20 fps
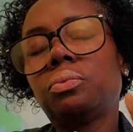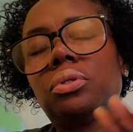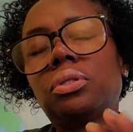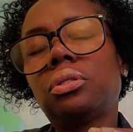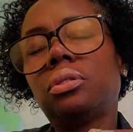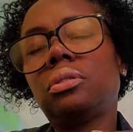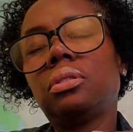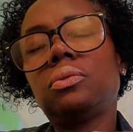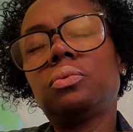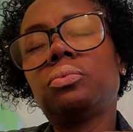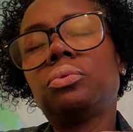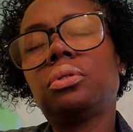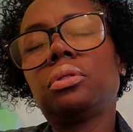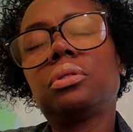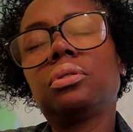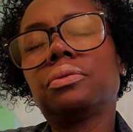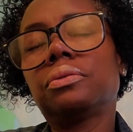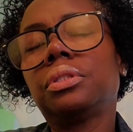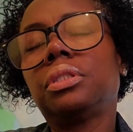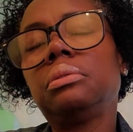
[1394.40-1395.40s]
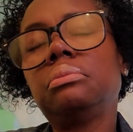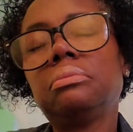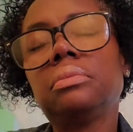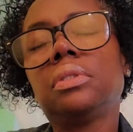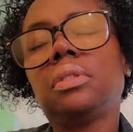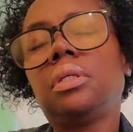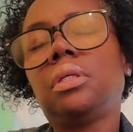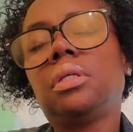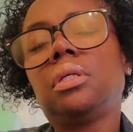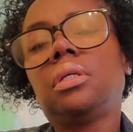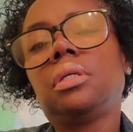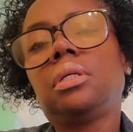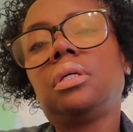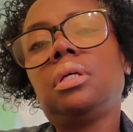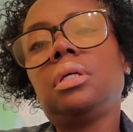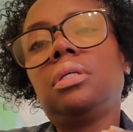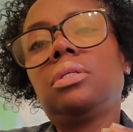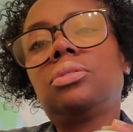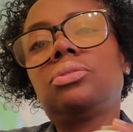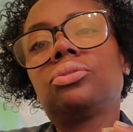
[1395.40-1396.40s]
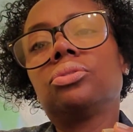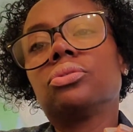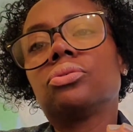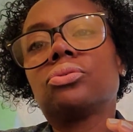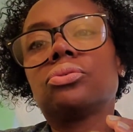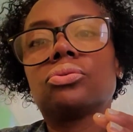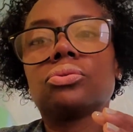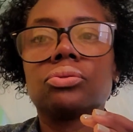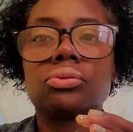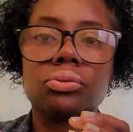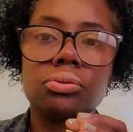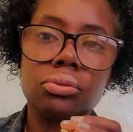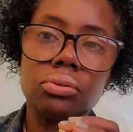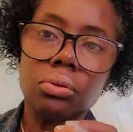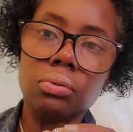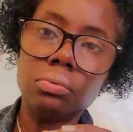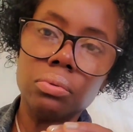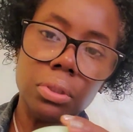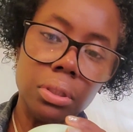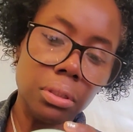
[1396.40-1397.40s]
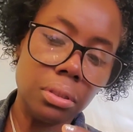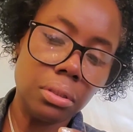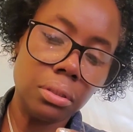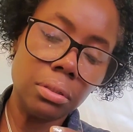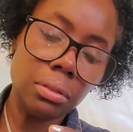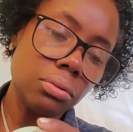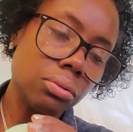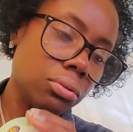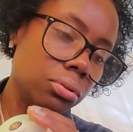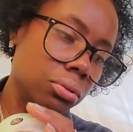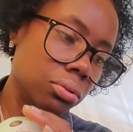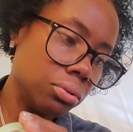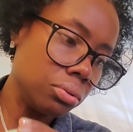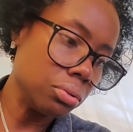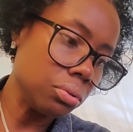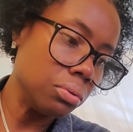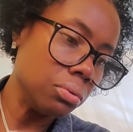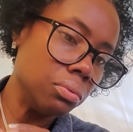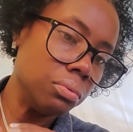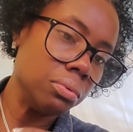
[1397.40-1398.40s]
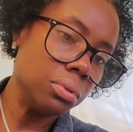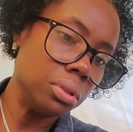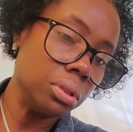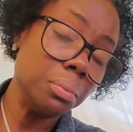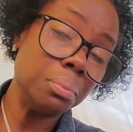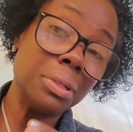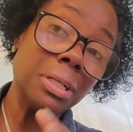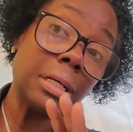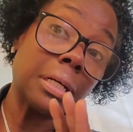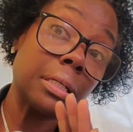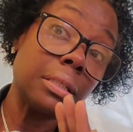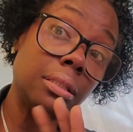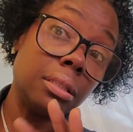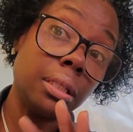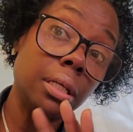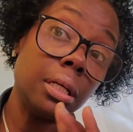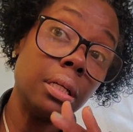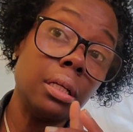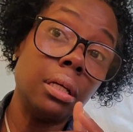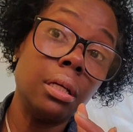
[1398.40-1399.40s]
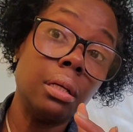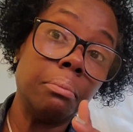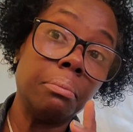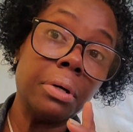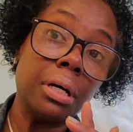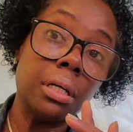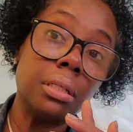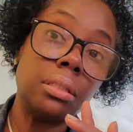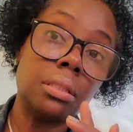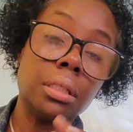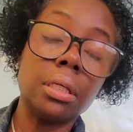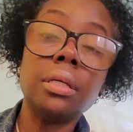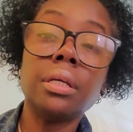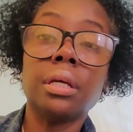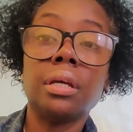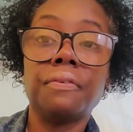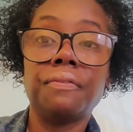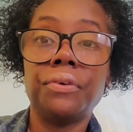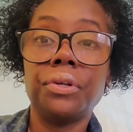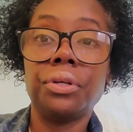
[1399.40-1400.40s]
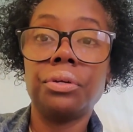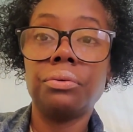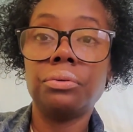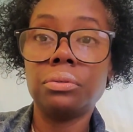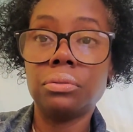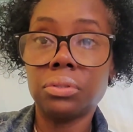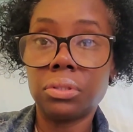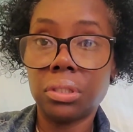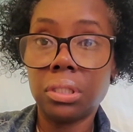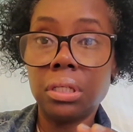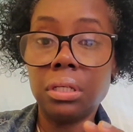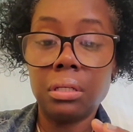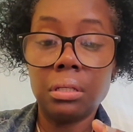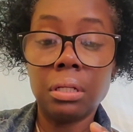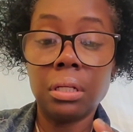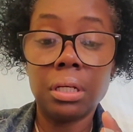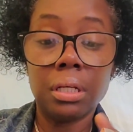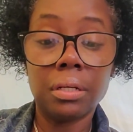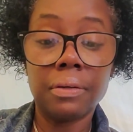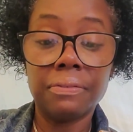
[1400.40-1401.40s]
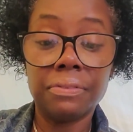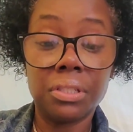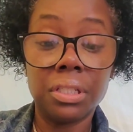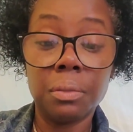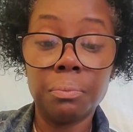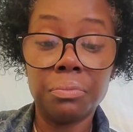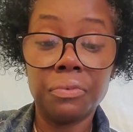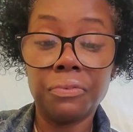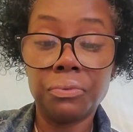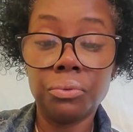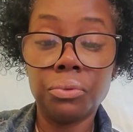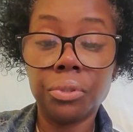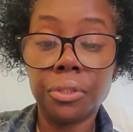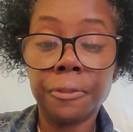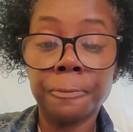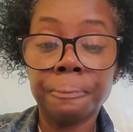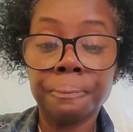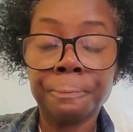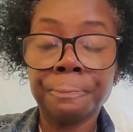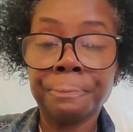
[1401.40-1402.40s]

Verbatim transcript: water this water cream it's just so good so good but like i said in my skincare video you'll see like i've said before